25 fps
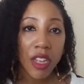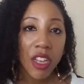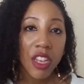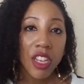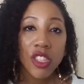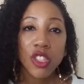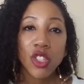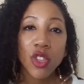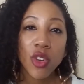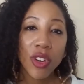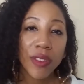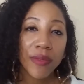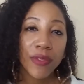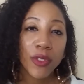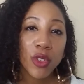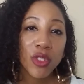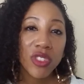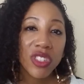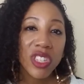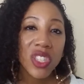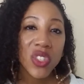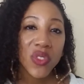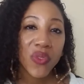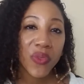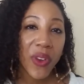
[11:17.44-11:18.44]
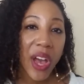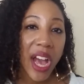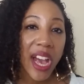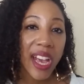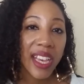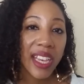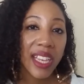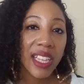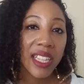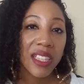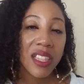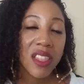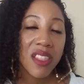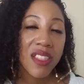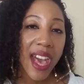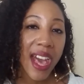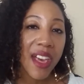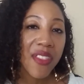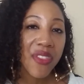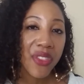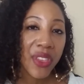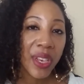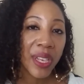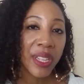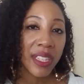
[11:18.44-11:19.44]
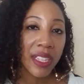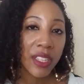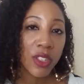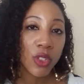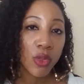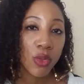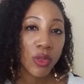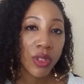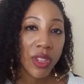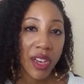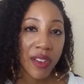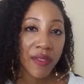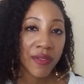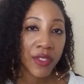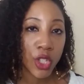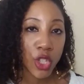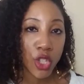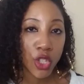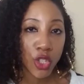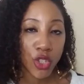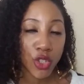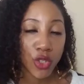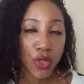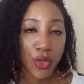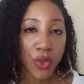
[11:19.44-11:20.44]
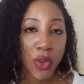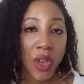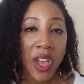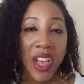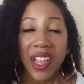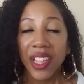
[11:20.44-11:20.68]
So if you just find that thing that you love to do,